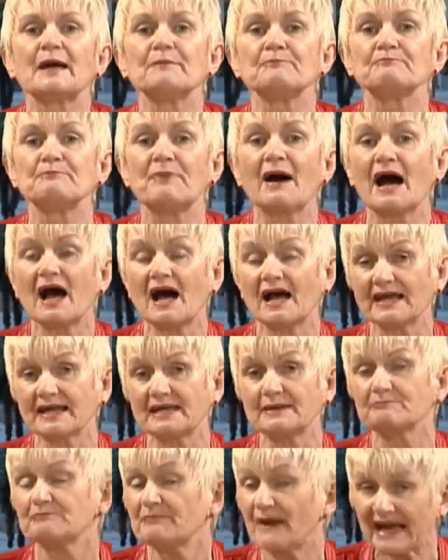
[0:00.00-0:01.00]
by
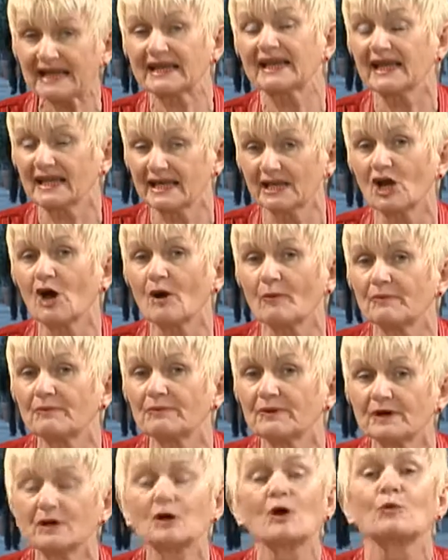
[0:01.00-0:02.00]
backing it up
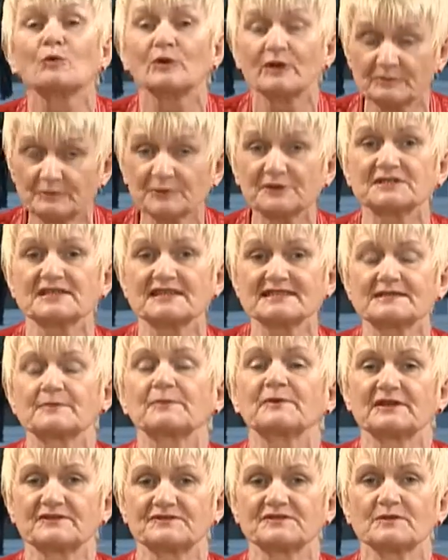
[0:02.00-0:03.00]
with
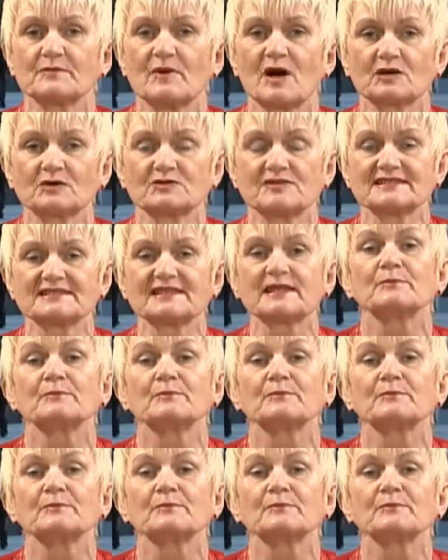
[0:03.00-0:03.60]
participative democracy,